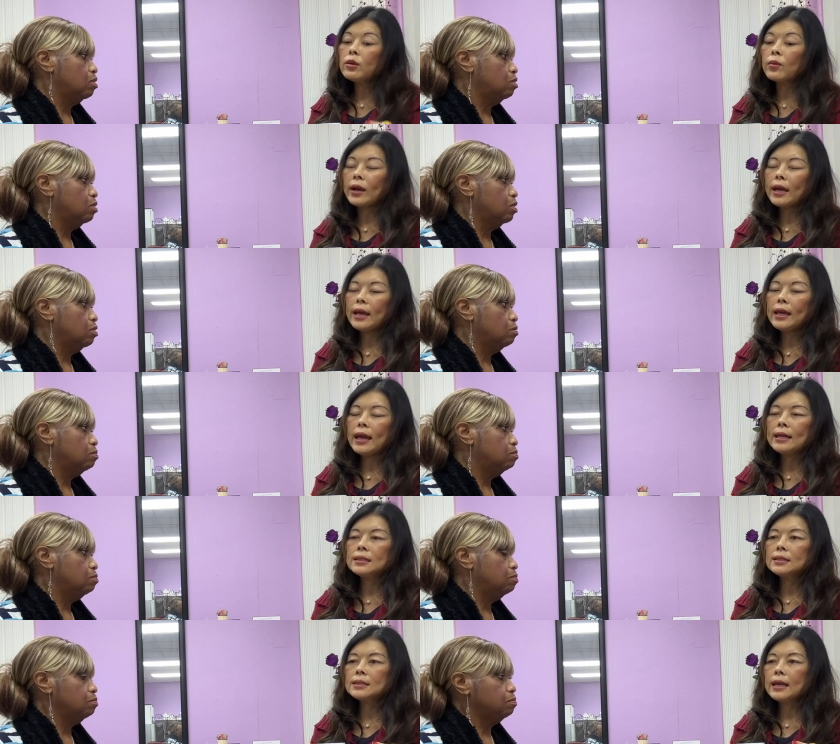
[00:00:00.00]
Speaker 1: way
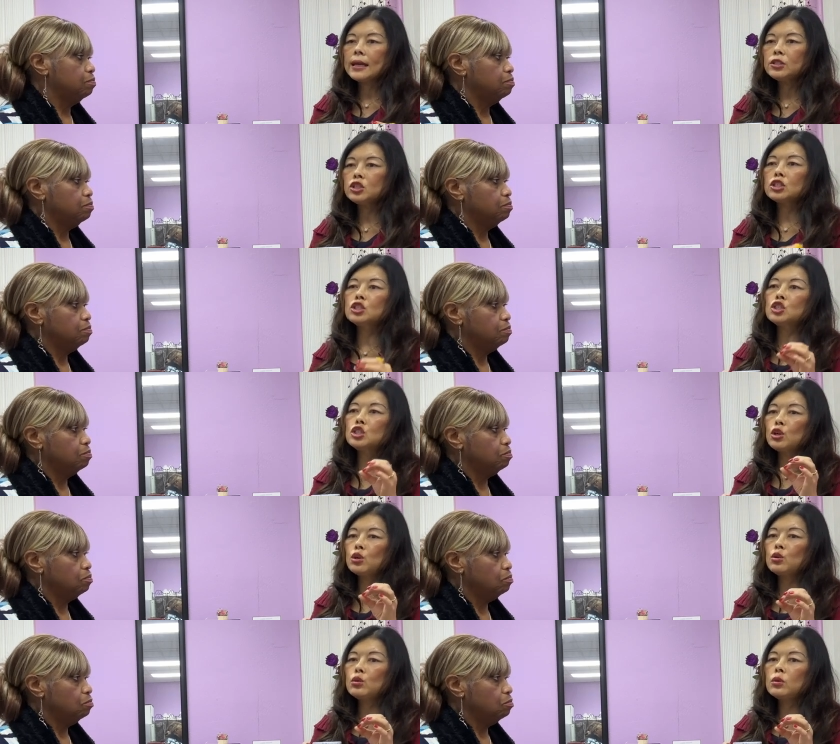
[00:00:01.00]
and say just
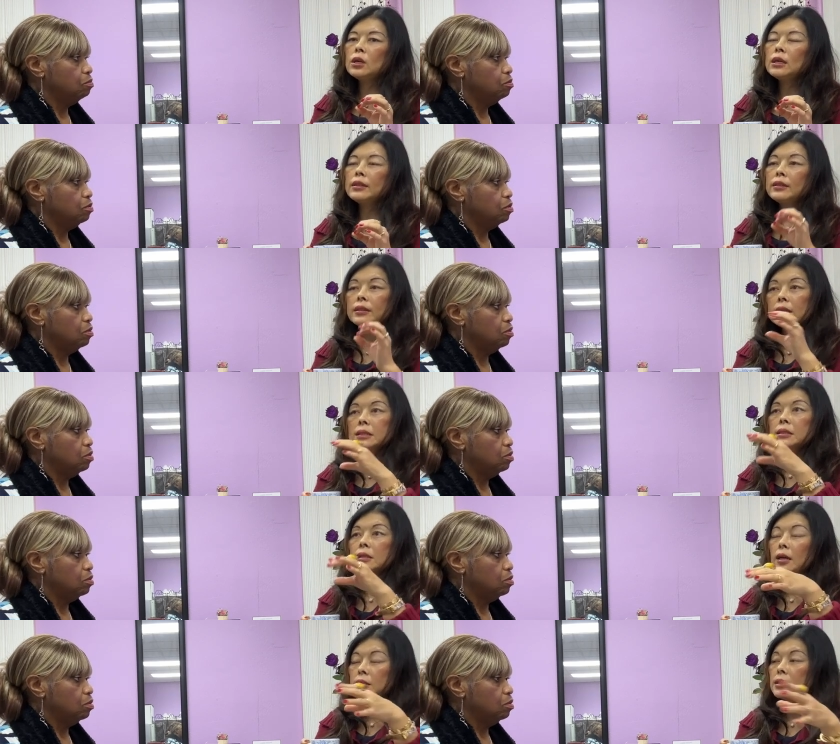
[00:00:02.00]
show this
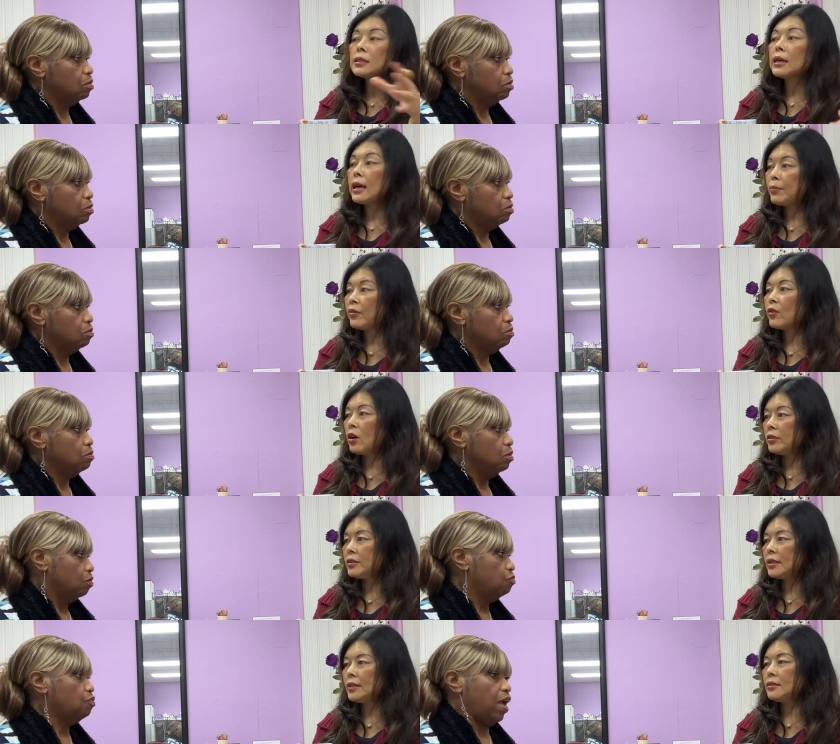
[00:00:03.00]
certain type of
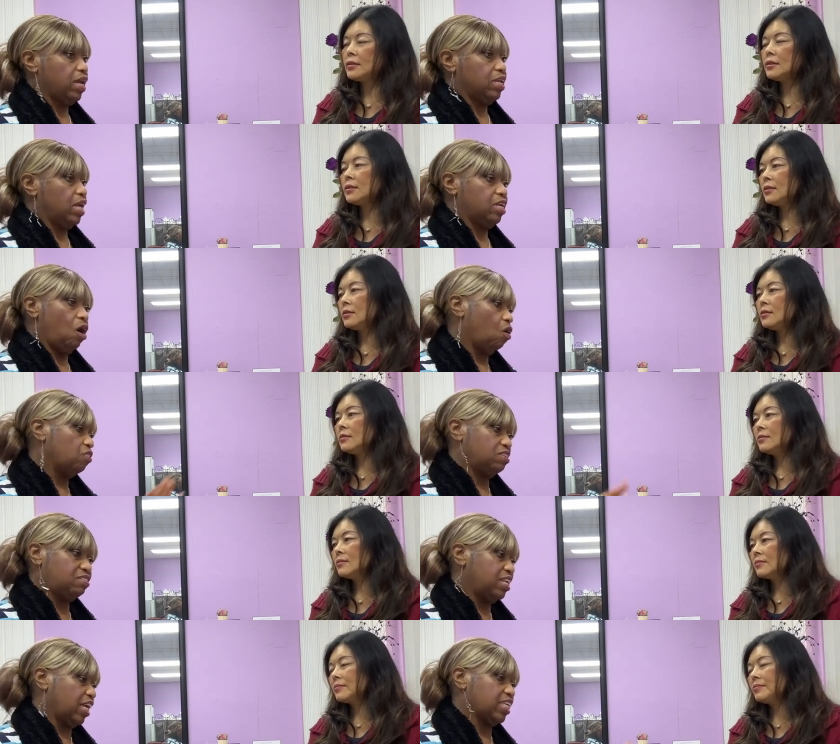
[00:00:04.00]
Speaker 2: content. Right, and all this
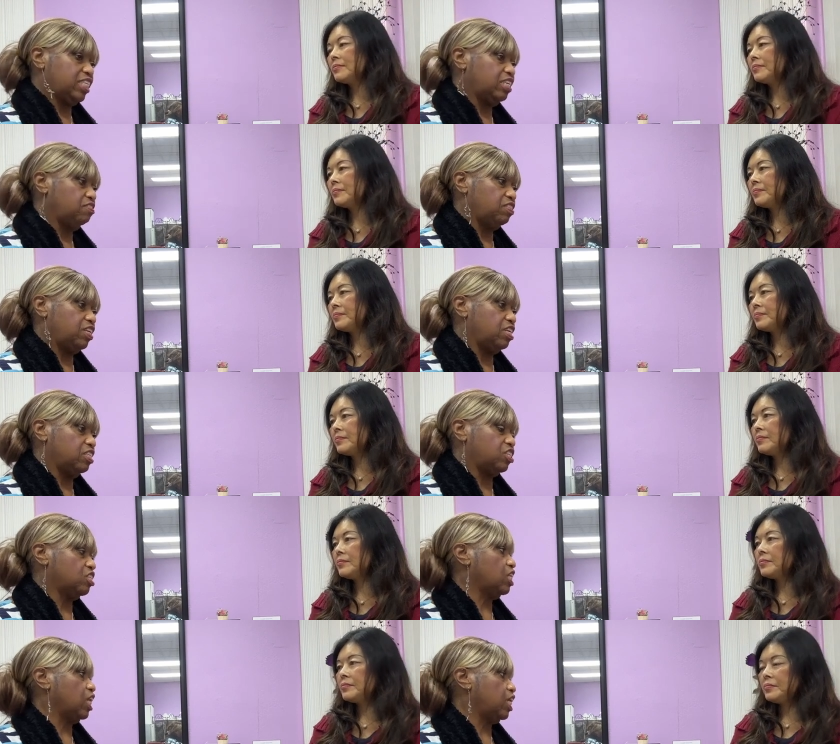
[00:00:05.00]
negativity,
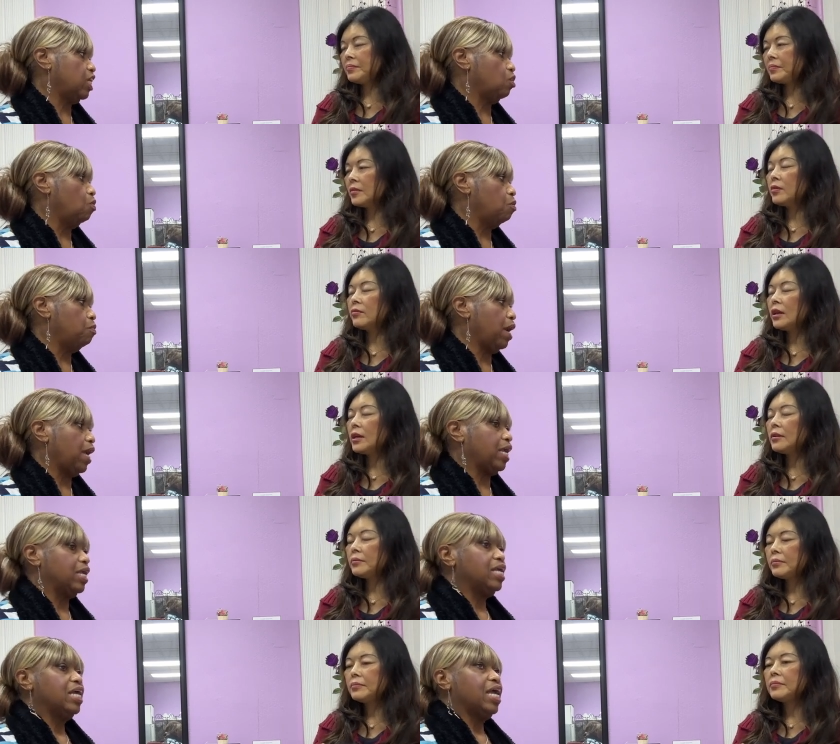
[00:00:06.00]
just let it go away.
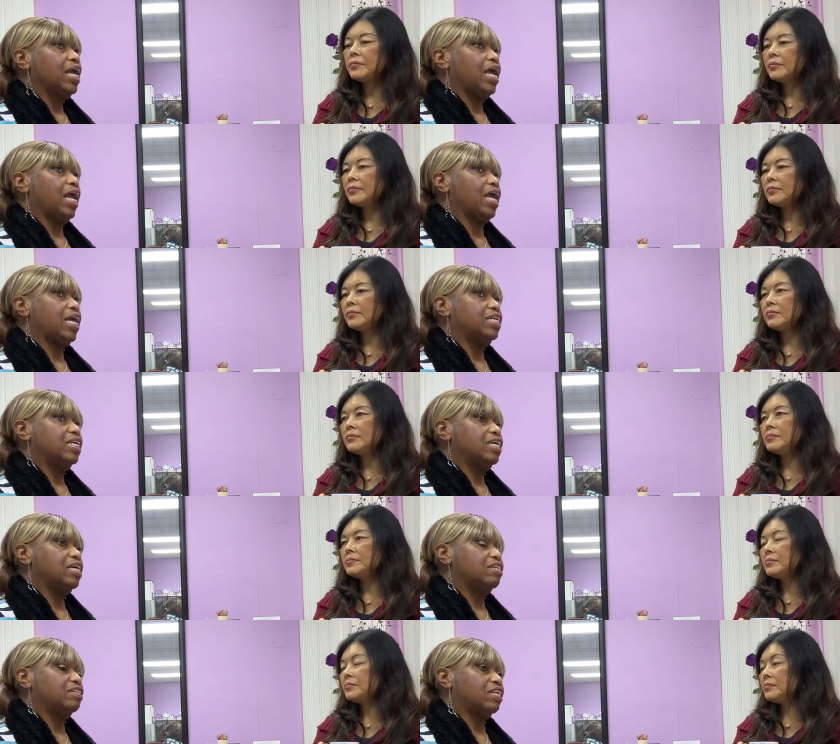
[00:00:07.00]
Right. And
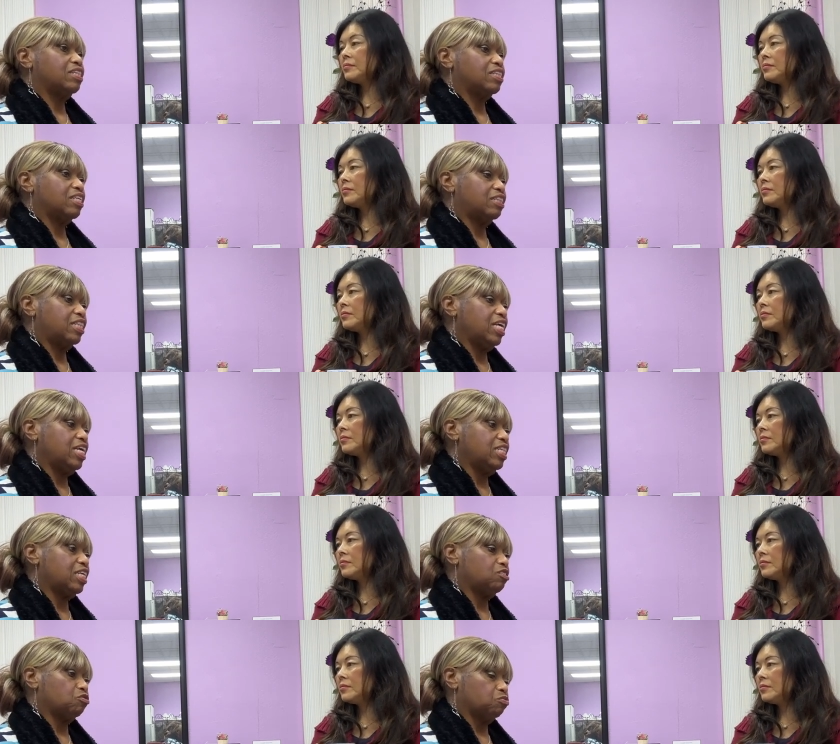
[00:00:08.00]
the, the thing
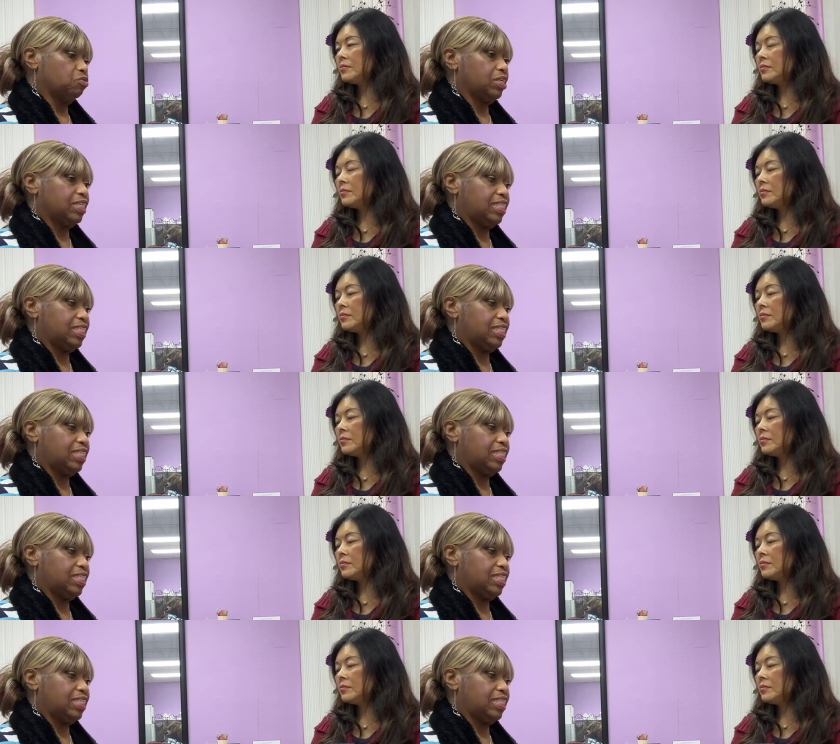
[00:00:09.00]
that's really